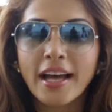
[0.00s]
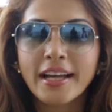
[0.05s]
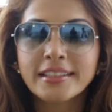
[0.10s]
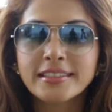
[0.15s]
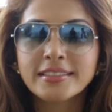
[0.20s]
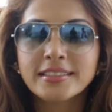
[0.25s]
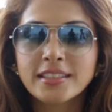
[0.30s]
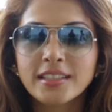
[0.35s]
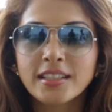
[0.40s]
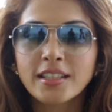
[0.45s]

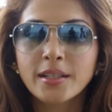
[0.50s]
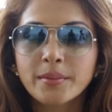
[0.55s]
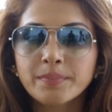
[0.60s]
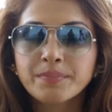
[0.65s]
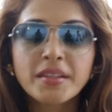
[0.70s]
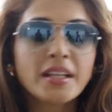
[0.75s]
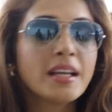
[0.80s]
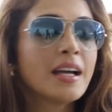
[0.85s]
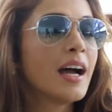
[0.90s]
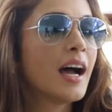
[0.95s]
and uh,
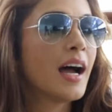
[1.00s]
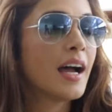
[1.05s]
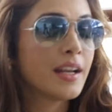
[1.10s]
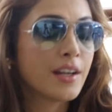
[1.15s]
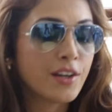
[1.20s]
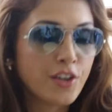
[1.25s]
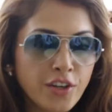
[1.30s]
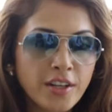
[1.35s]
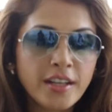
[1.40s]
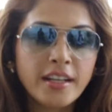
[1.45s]
I
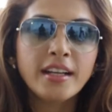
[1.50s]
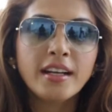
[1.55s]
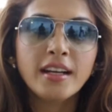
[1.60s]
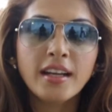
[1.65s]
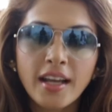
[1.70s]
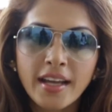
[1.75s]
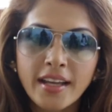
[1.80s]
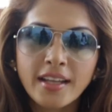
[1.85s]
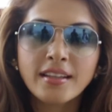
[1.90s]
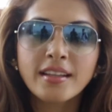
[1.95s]
really
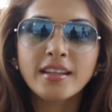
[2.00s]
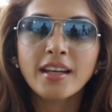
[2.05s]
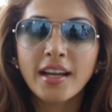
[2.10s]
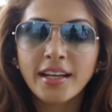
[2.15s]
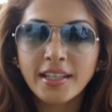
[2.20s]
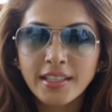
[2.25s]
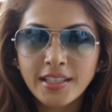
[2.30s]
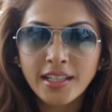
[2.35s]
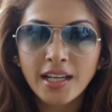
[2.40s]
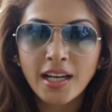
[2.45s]
like the
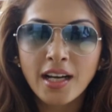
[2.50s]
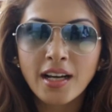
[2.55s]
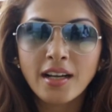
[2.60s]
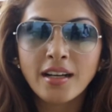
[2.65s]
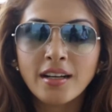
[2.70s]
idea